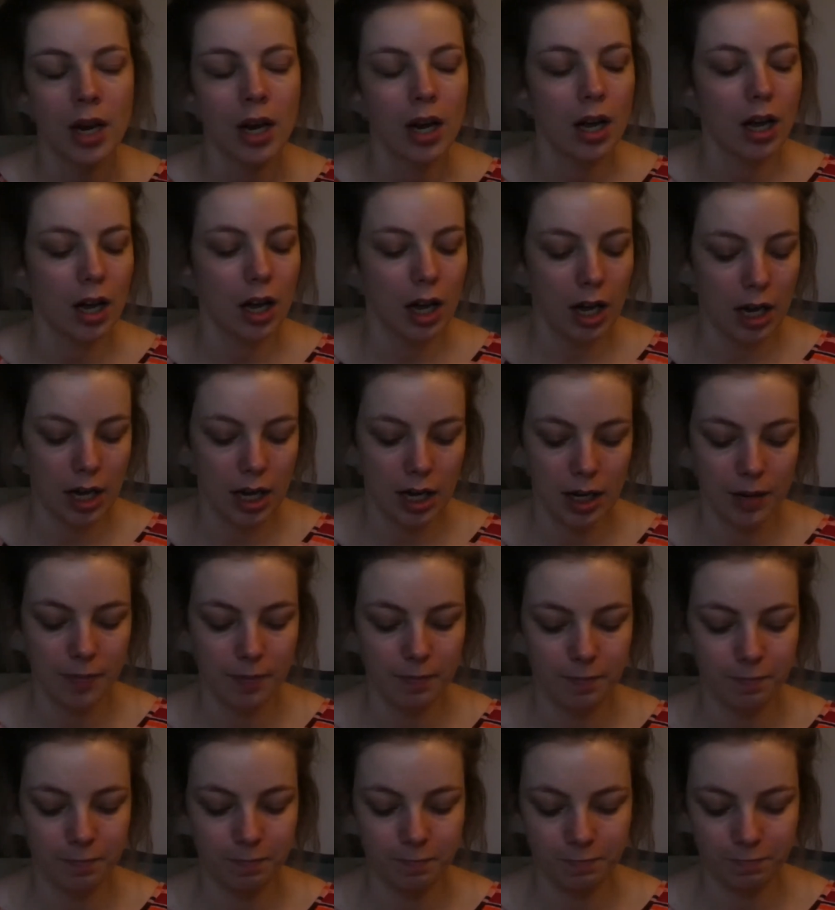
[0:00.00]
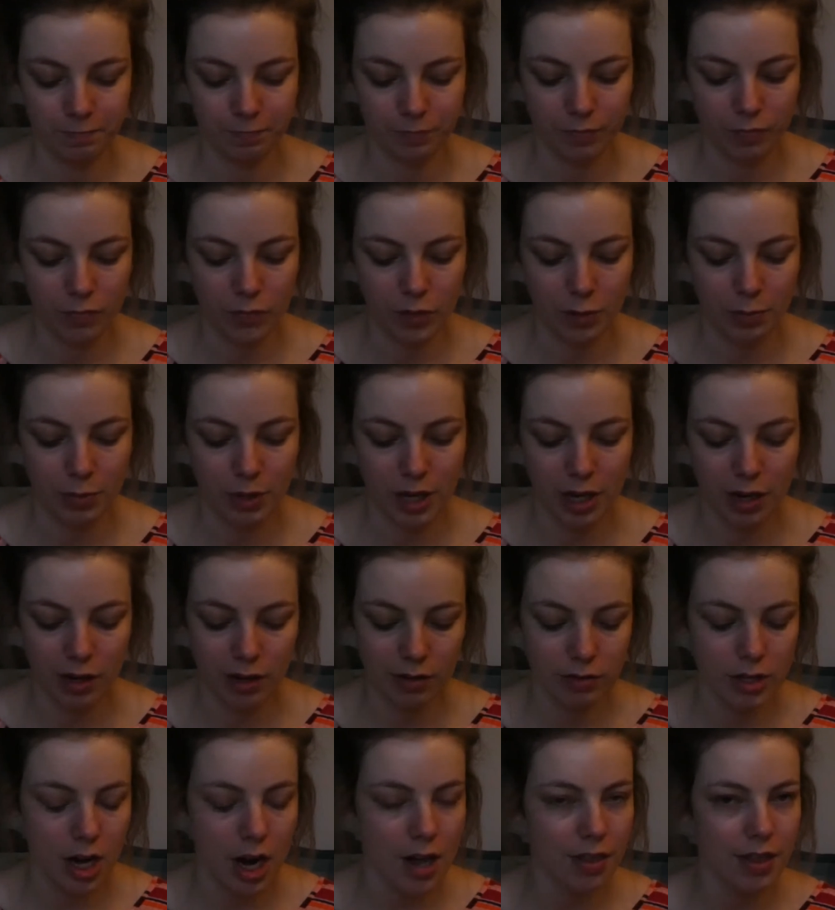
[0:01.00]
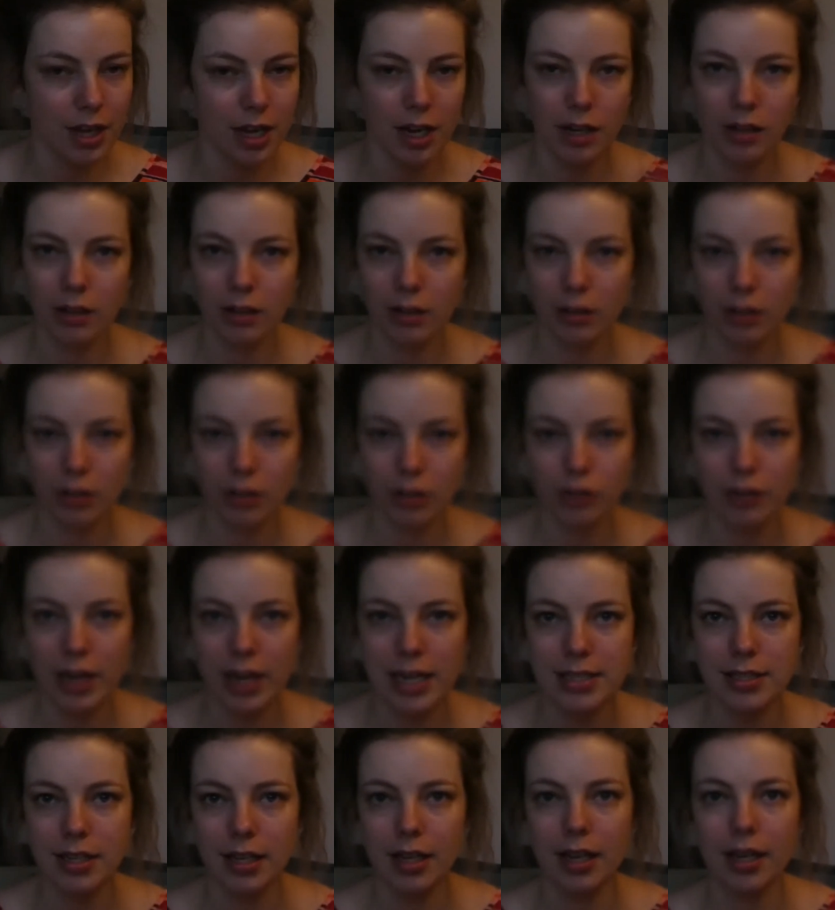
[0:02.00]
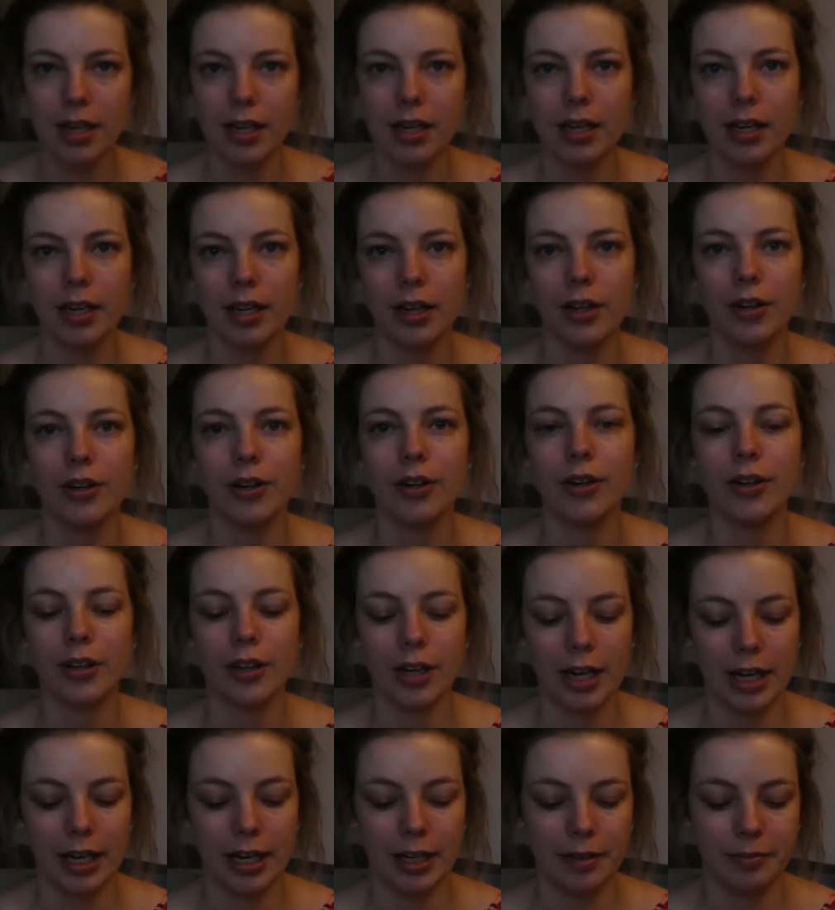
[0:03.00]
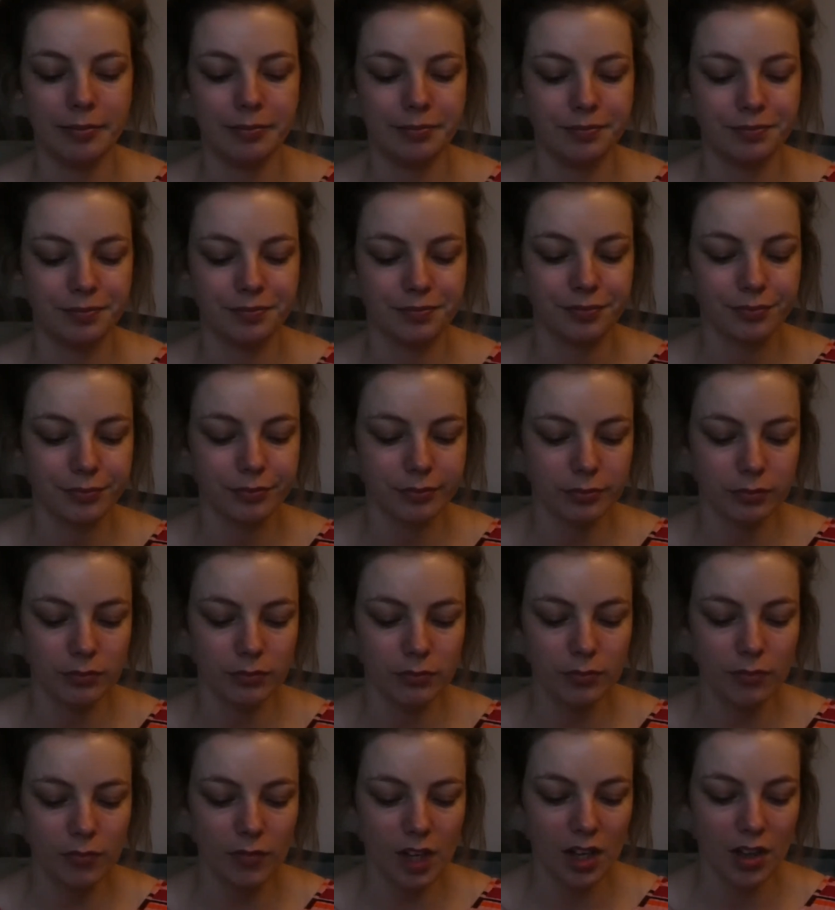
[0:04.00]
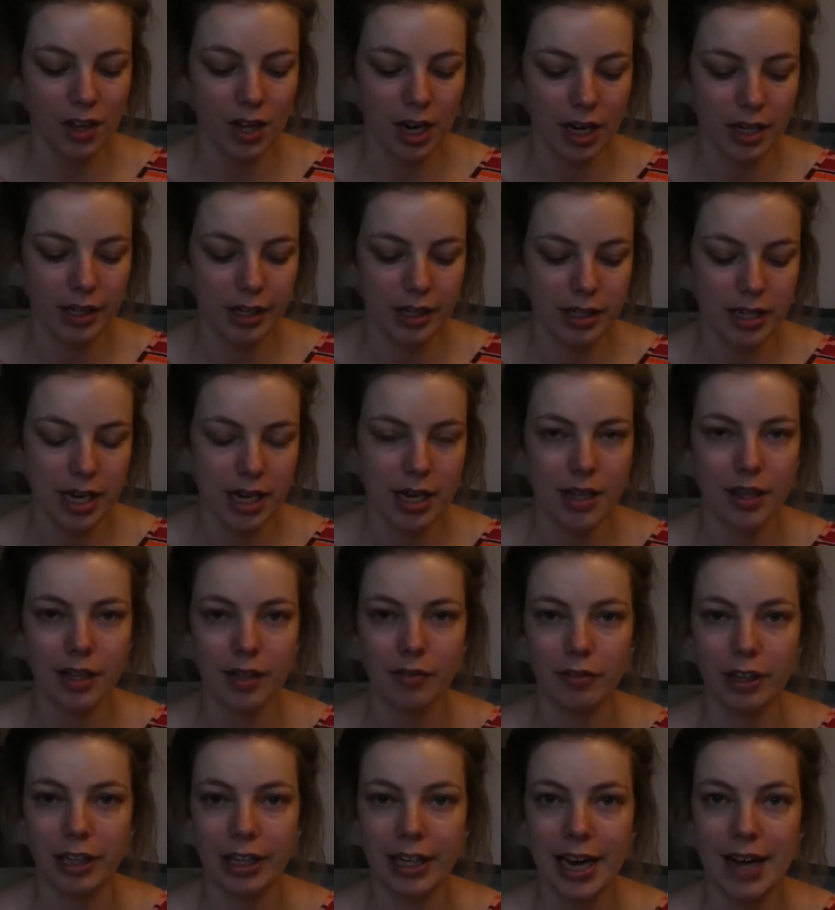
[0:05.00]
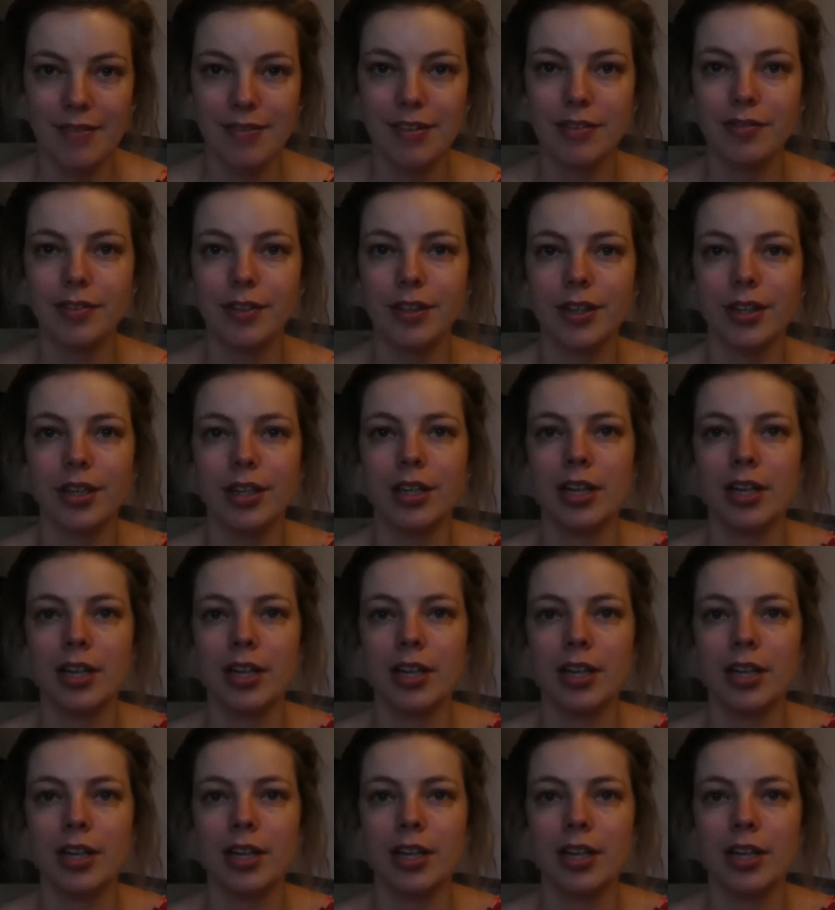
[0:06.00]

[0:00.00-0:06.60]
But nothing crazy or that I need anything really heavy for.